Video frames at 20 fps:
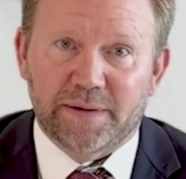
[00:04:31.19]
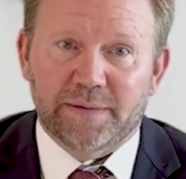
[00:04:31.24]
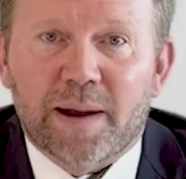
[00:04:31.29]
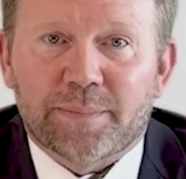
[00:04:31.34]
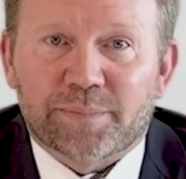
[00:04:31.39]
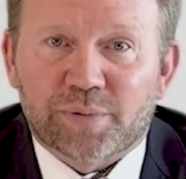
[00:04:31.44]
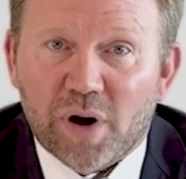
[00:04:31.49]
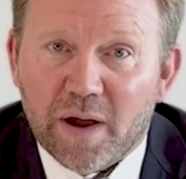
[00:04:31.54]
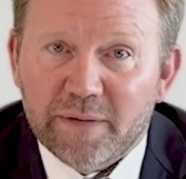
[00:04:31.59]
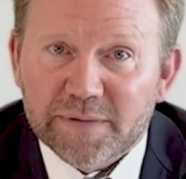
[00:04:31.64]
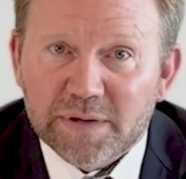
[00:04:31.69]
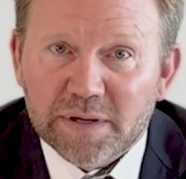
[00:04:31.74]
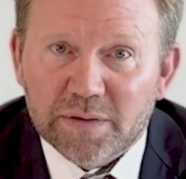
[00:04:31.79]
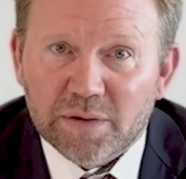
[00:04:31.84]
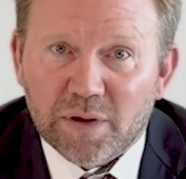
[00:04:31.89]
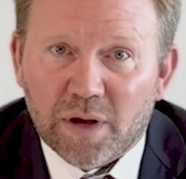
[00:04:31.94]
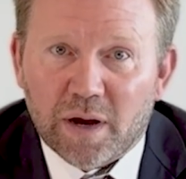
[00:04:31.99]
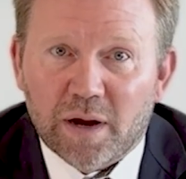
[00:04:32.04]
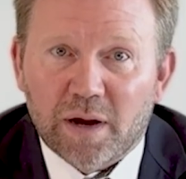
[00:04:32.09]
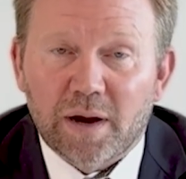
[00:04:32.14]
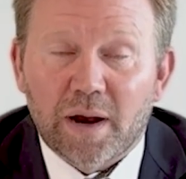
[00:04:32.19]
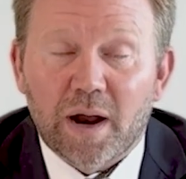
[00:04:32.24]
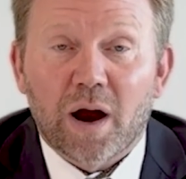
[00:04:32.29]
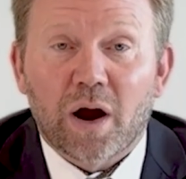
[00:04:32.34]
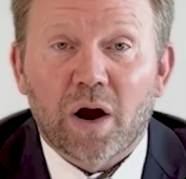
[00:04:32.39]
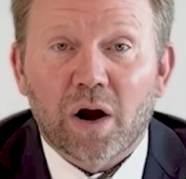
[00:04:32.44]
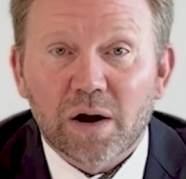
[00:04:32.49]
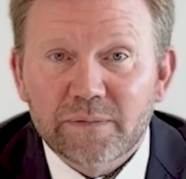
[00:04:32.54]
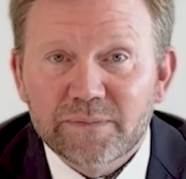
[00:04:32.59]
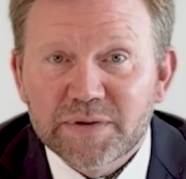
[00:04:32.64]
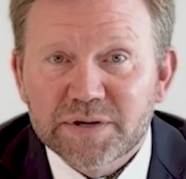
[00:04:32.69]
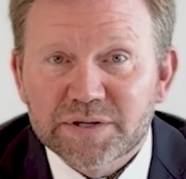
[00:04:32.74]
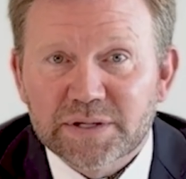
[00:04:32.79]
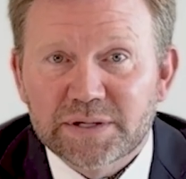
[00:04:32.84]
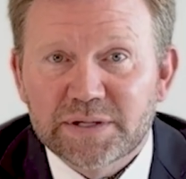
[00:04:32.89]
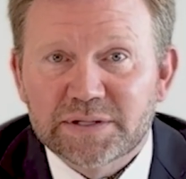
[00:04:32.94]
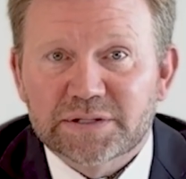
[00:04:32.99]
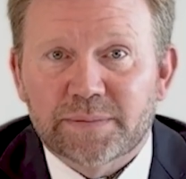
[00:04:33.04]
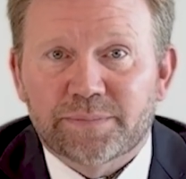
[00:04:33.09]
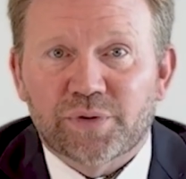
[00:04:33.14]
At Provident Law, our
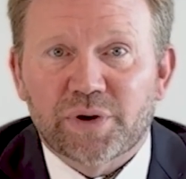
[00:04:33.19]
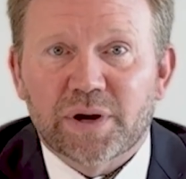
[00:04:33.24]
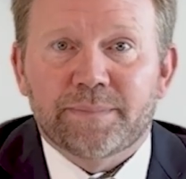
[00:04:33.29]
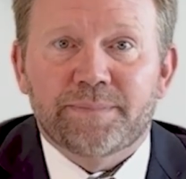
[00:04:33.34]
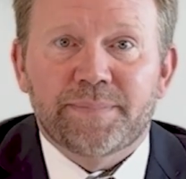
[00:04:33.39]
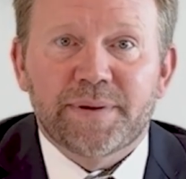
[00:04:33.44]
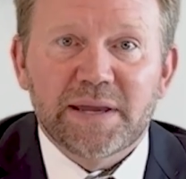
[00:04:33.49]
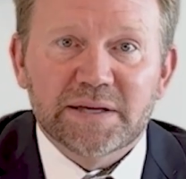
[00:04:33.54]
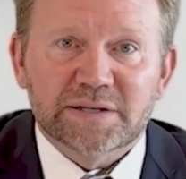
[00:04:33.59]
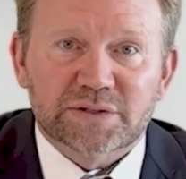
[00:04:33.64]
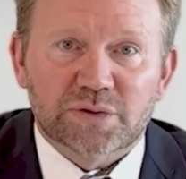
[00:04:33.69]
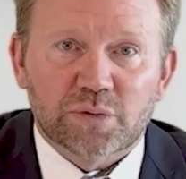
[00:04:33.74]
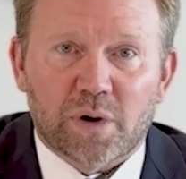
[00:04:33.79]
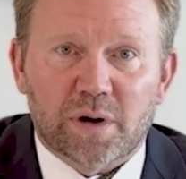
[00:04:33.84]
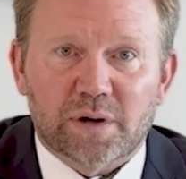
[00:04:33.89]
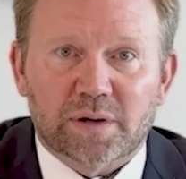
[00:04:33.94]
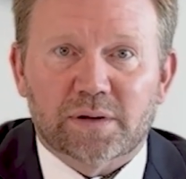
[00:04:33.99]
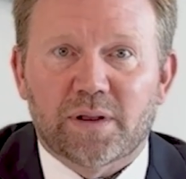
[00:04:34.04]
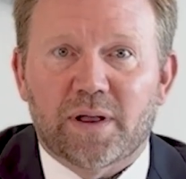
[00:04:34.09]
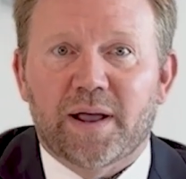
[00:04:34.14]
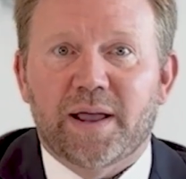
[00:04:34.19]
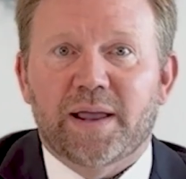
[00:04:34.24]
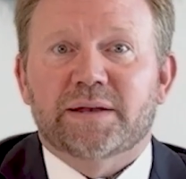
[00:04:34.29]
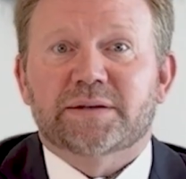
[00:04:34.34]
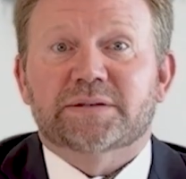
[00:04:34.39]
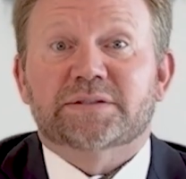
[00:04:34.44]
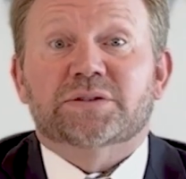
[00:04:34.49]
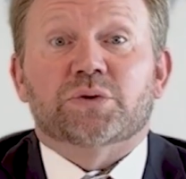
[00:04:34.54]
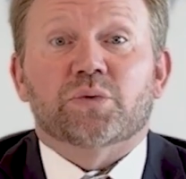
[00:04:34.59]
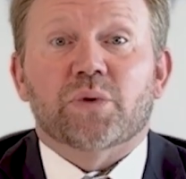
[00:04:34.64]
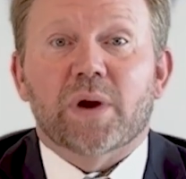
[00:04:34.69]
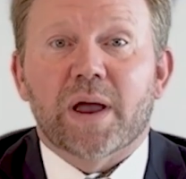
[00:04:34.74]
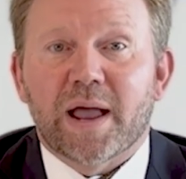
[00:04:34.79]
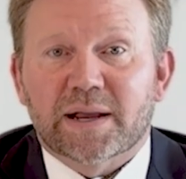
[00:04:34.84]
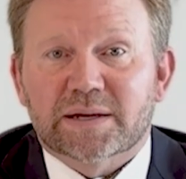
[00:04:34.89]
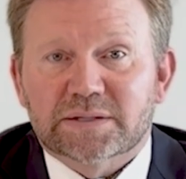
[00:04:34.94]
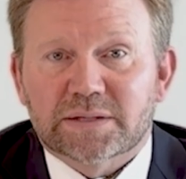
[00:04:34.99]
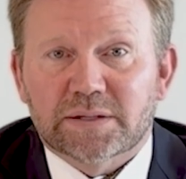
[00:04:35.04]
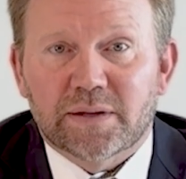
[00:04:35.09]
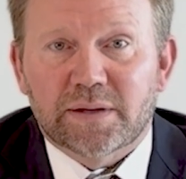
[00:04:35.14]
vision is to bring peace to our clients through
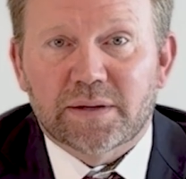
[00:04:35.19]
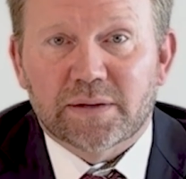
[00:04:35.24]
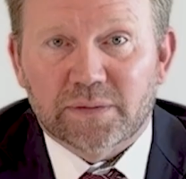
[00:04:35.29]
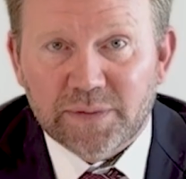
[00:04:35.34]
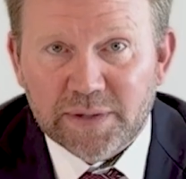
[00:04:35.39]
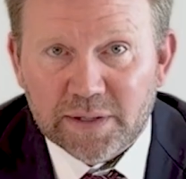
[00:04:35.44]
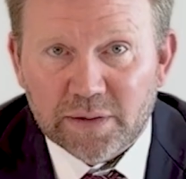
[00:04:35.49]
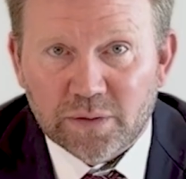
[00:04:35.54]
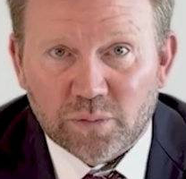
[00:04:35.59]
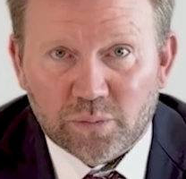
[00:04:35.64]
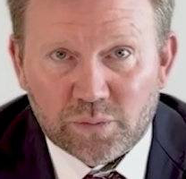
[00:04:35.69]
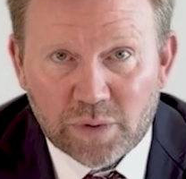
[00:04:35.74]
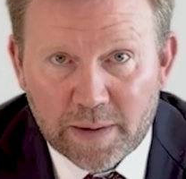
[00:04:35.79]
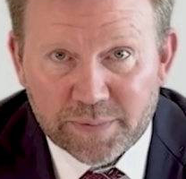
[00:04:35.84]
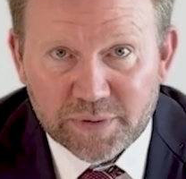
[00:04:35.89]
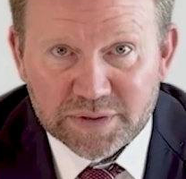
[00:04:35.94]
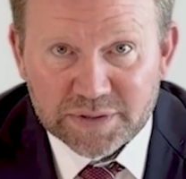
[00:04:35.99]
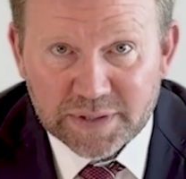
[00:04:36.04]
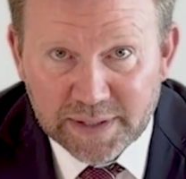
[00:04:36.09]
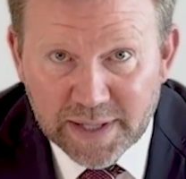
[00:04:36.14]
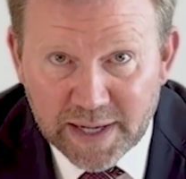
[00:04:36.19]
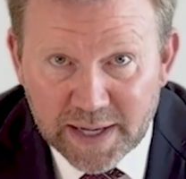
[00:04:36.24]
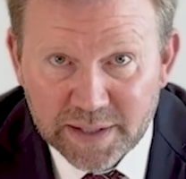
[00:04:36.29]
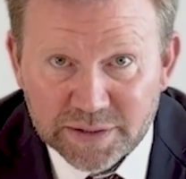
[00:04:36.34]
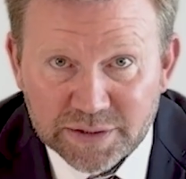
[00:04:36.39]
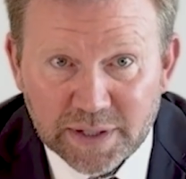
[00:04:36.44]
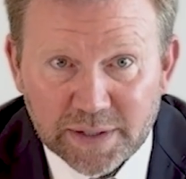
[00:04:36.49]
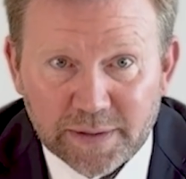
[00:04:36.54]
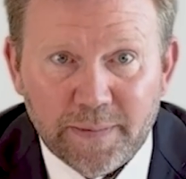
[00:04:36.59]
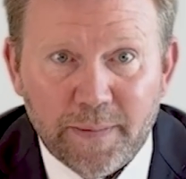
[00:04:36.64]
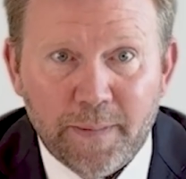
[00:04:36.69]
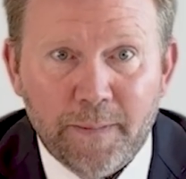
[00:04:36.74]
excellent legal representation.